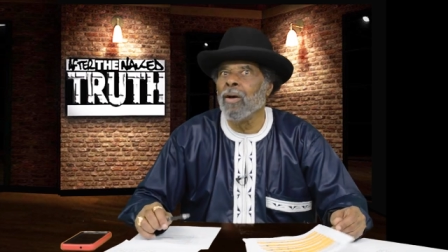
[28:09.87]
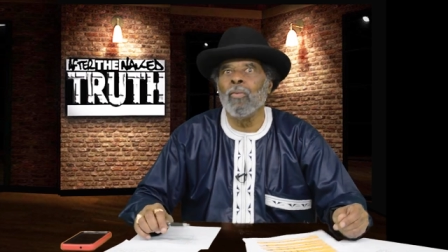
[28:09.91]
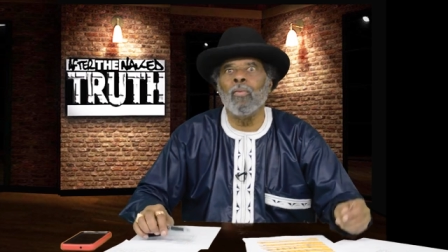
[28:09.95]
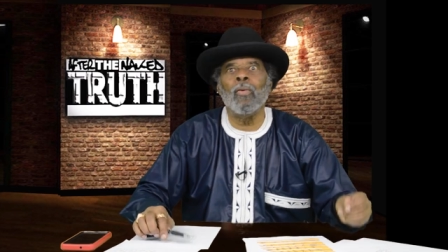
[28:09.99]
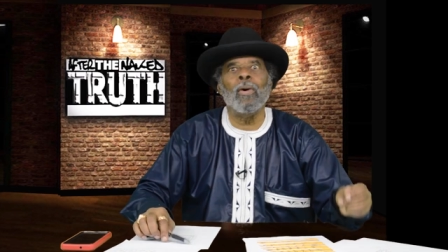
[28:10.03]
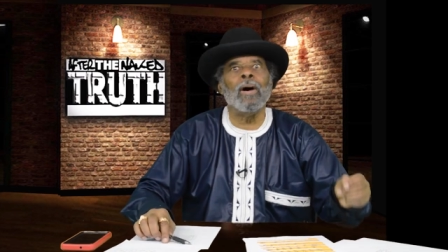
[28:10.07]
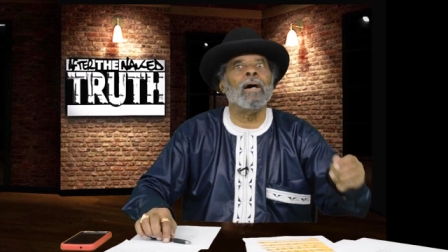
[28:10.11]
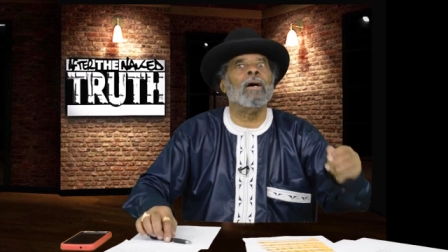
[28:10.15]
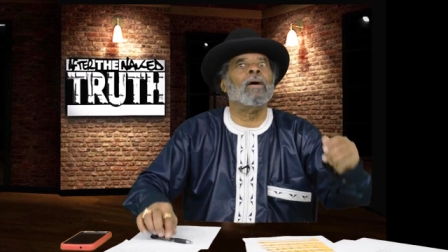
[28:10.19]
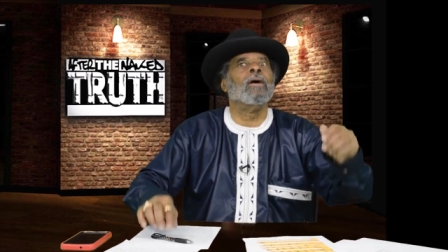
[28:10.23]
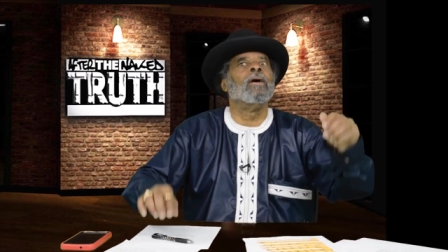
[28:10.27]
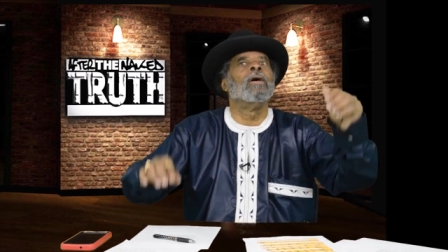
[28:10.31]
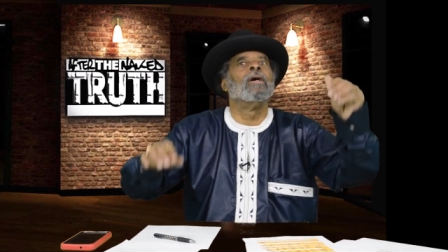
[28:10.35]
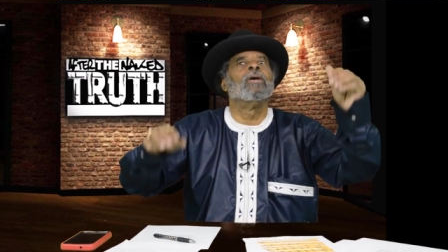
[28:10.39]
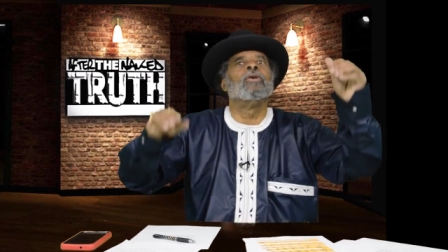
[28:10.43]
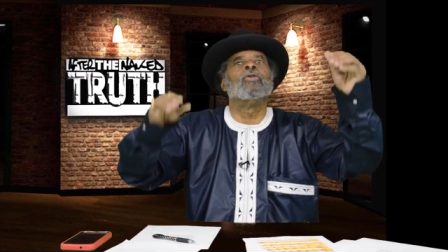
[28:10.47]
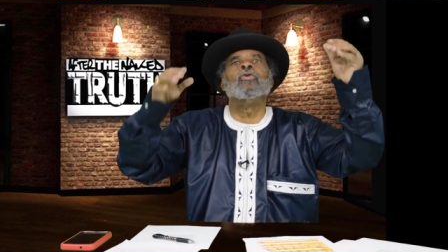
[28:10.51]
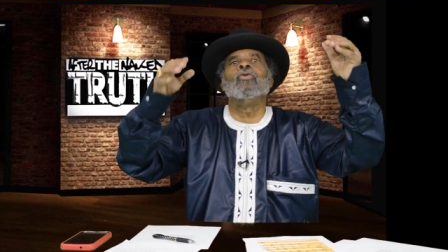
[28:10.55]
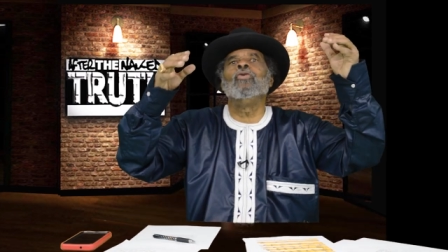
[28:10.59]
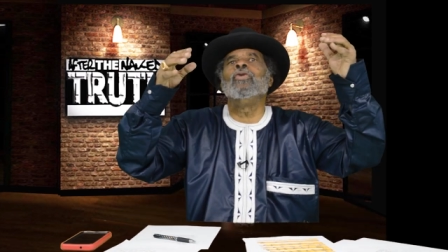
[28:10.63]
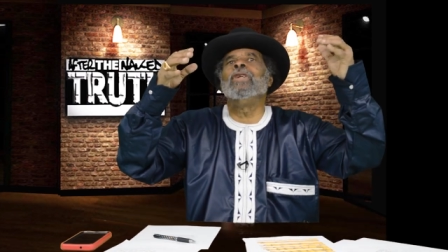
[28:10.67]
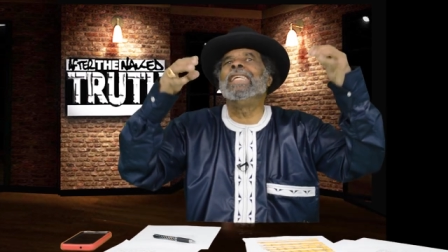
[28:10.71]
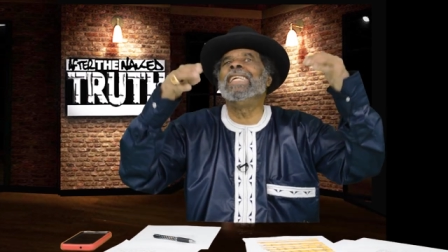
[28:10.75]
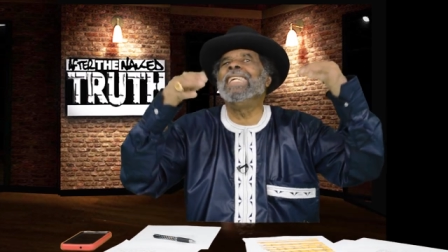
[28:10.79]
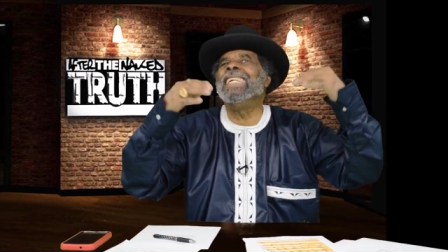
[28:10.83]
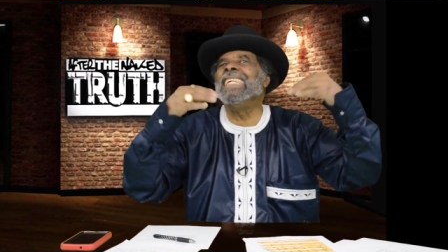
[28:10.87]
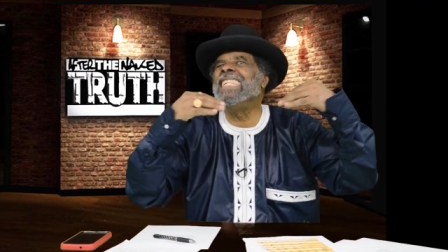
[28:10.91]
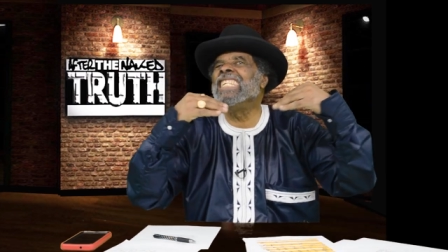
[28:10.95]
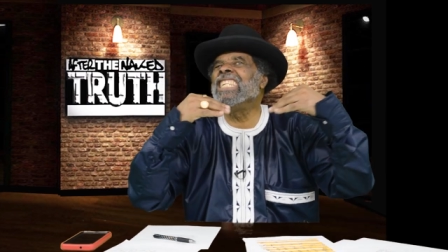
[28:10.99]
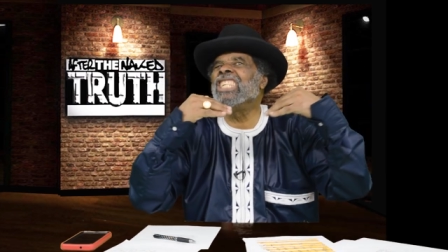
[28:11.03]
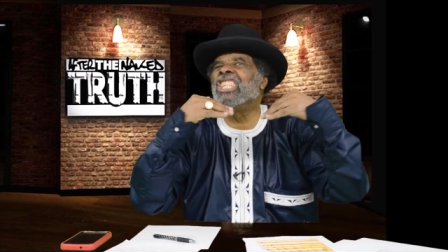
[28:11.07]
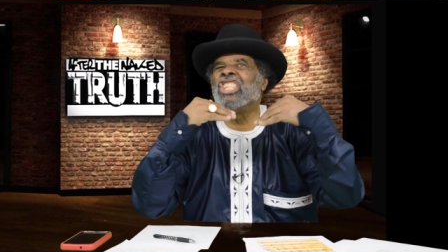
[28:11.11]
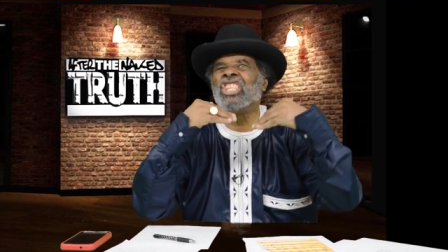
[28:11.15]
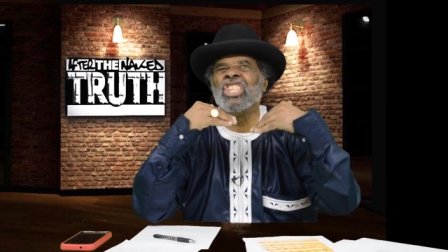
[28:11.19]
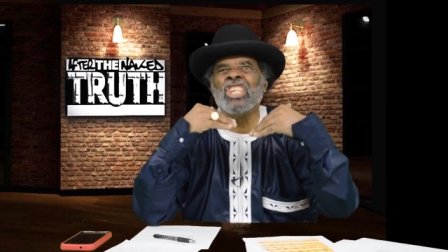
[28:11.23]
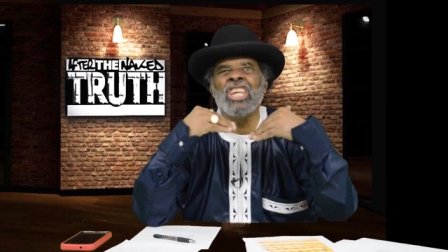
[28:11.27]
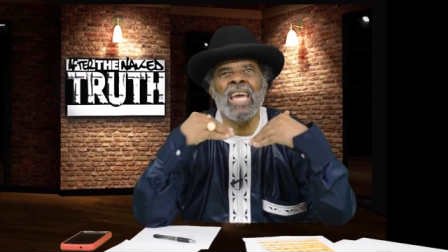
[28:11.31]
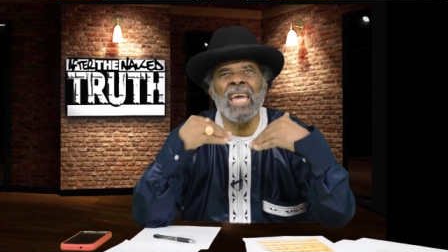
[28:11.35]
Well, you need to
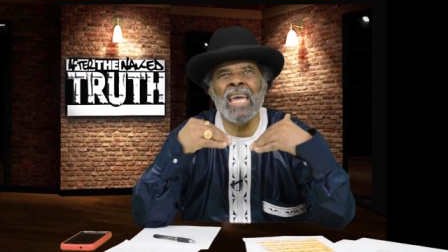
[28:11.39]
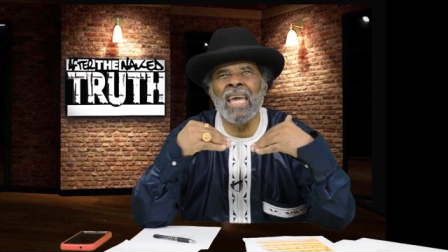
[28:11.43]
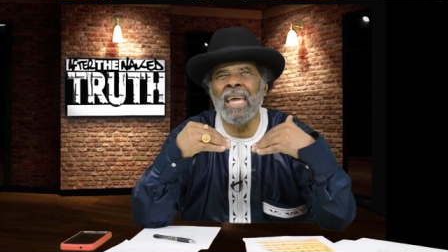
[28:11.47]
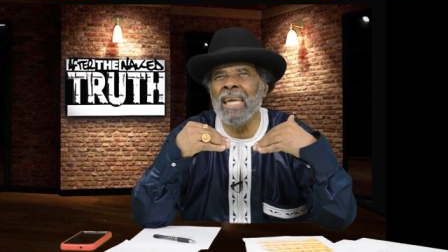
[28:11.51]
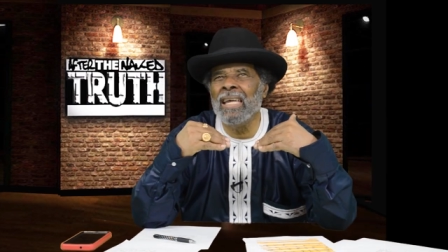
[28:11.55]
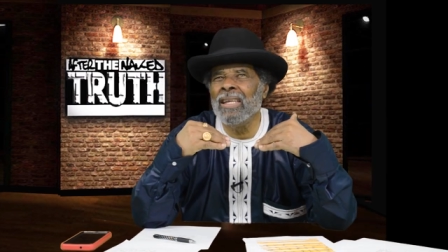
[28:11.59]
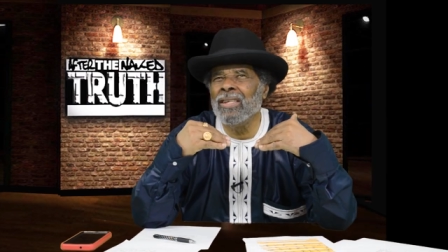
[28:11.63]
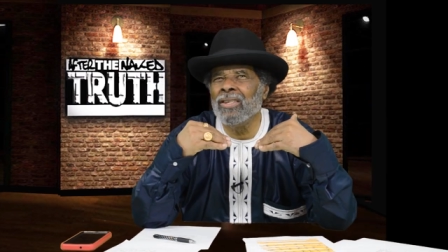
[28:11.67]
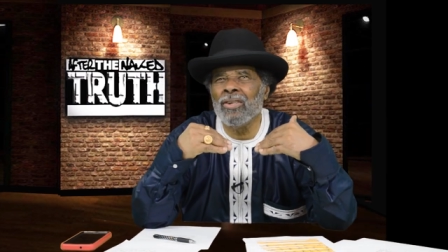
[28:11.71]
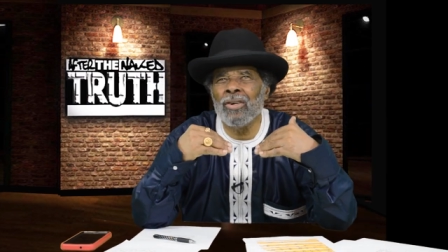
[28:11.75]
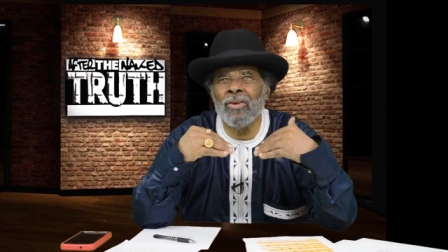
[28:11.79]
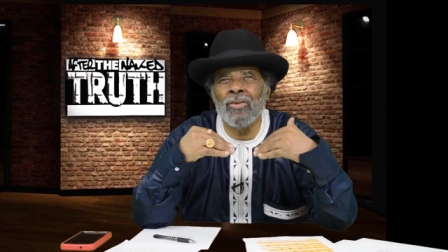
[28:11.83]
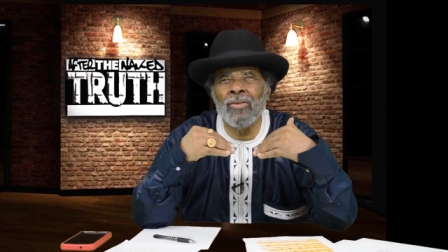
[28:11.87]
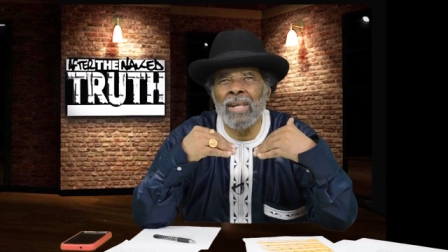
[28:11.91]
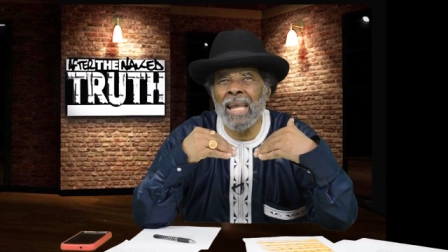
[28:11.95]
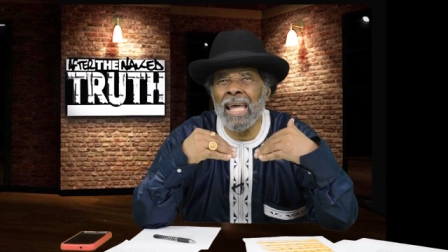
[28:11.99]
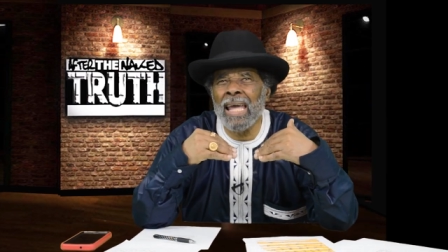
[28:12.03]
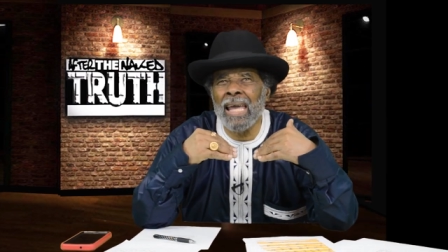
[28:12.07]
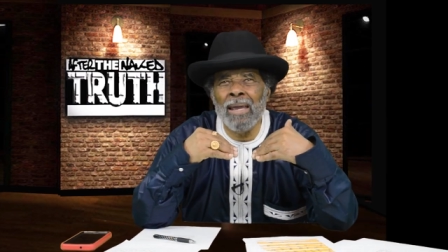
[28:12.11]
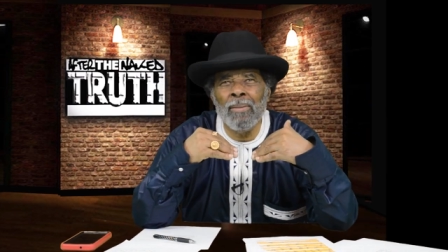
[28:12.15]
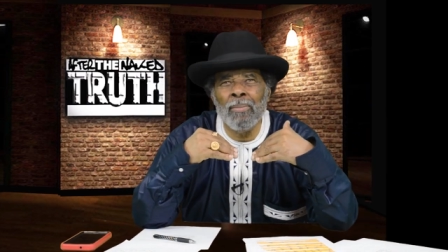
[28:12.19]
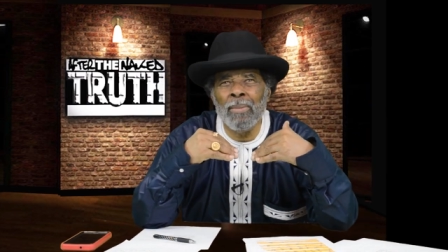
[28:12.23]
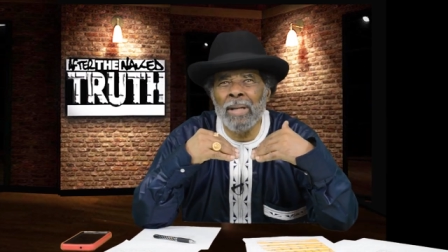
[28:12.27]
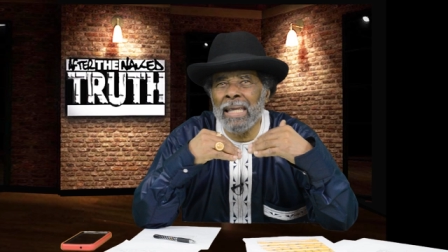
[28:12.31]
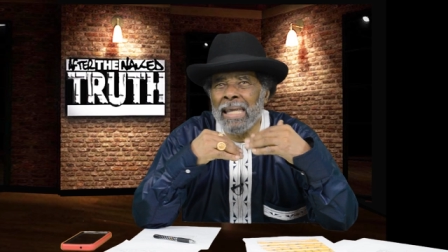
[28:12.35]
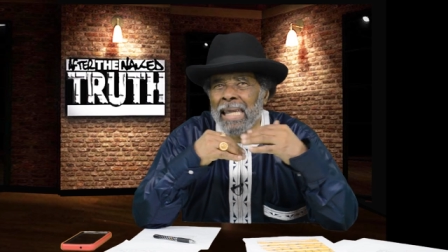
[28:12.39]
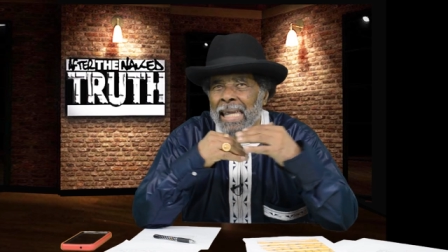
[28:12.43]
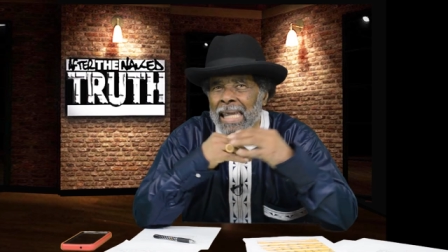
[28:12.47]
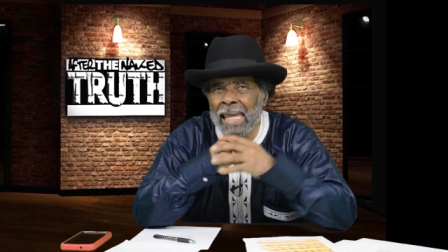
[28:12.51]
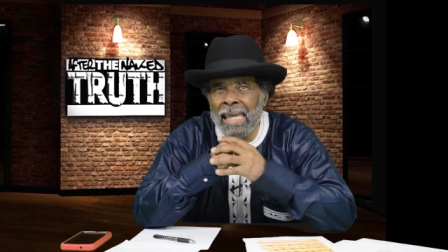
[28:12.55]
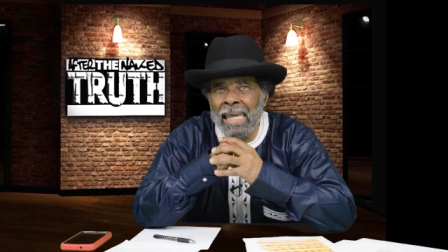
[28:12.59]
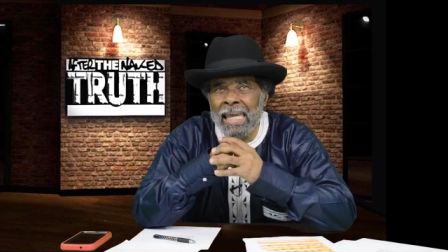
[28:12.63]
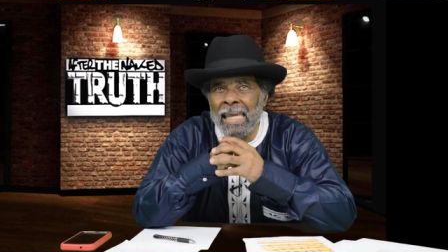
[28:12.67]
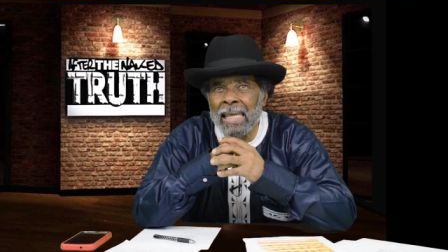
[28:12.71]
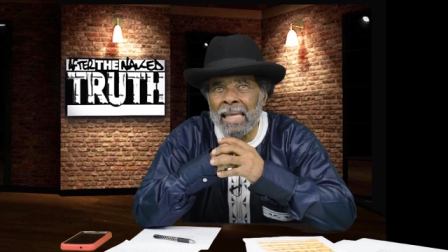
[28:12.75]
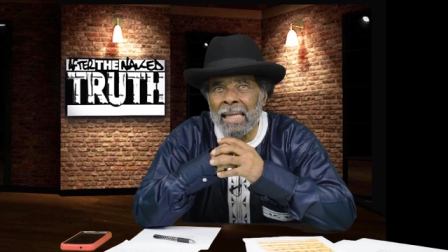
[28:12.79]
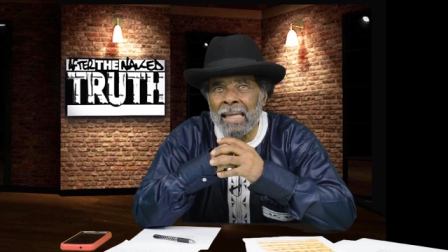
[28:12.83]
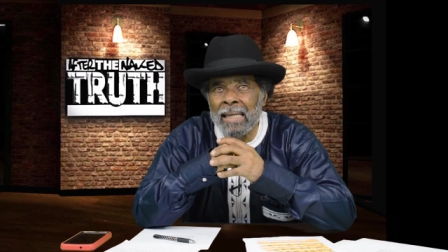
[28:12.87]
change your name
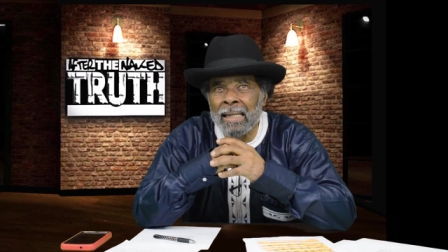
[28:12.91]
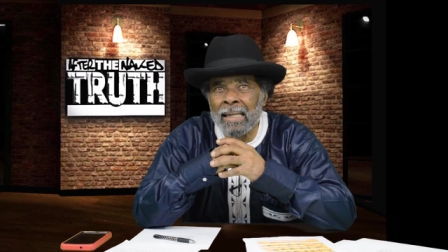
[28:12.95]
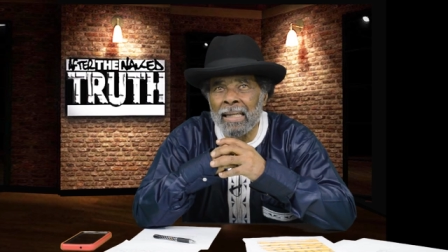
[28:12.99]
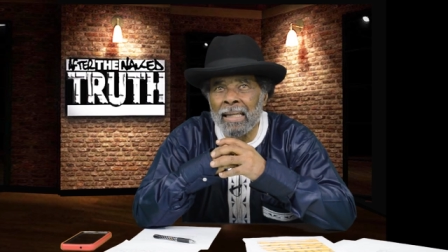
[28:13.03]
again.